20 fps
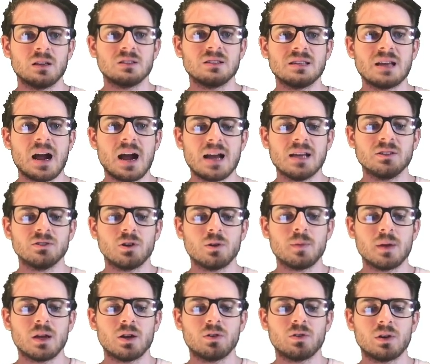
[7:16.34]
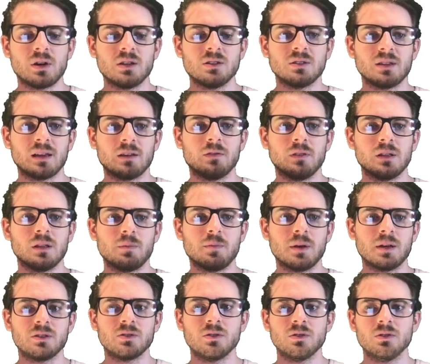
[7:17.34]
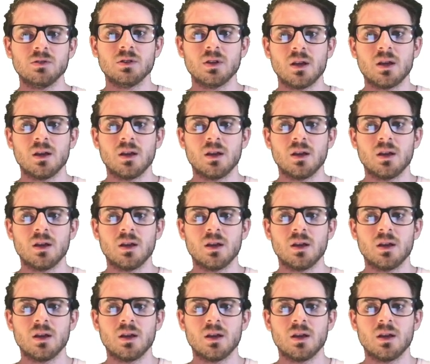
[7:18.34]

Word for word: size could be increased like 50 pixels,